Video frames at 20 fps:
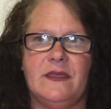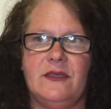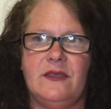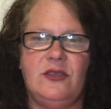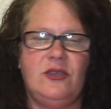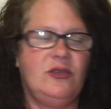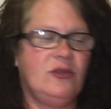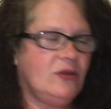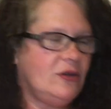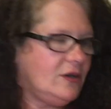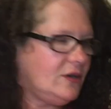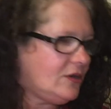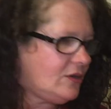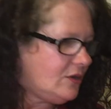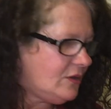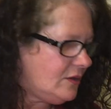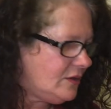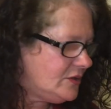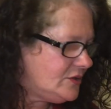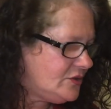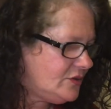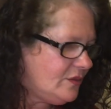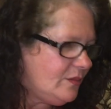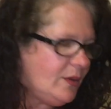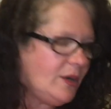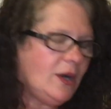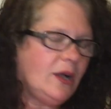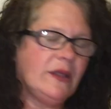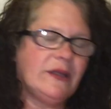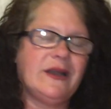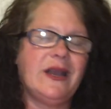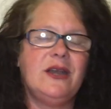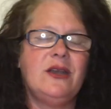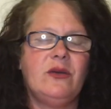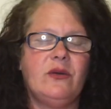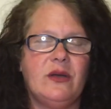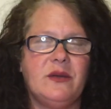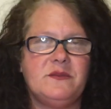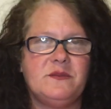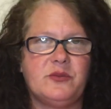you're going to curl into a ball. And I
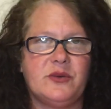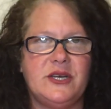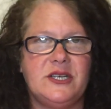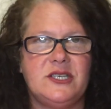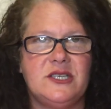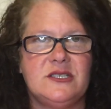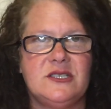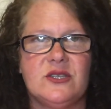know I'm preaching